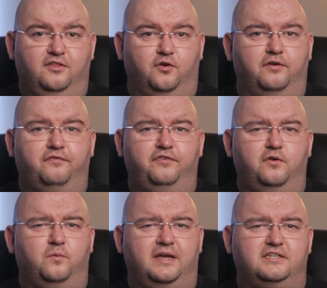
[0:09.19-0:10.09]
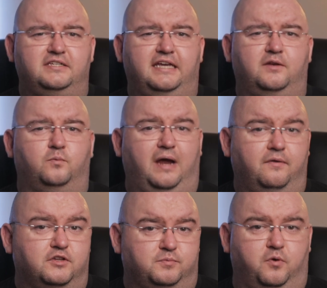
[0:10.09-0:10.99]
There are a few ways to get around this